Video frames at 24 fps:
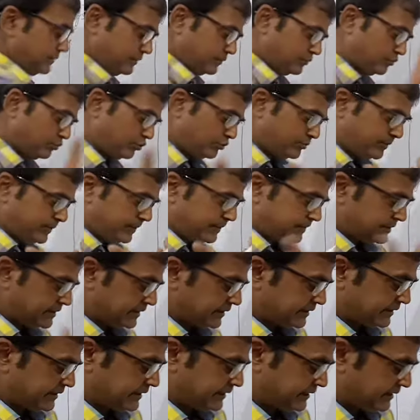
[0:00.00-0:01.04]
Would be
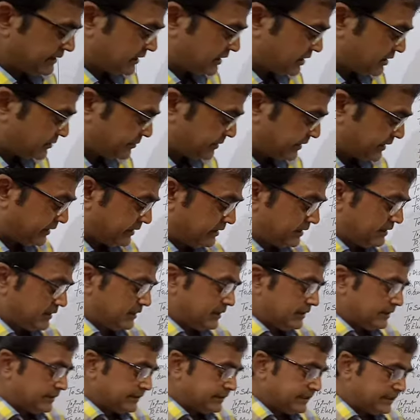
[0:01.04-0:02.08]
certain adjustment.
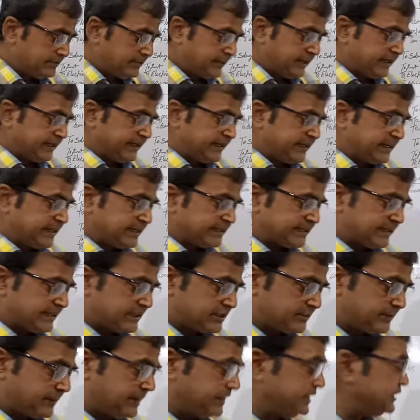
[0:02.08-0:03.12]
Then petty cash
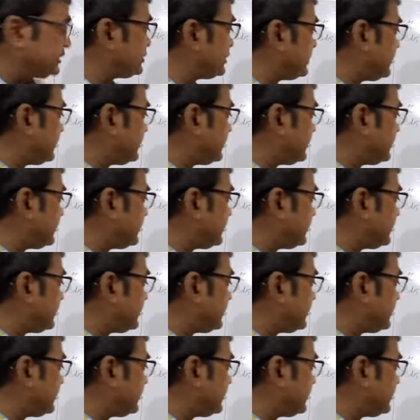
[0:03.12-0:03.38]
expenditure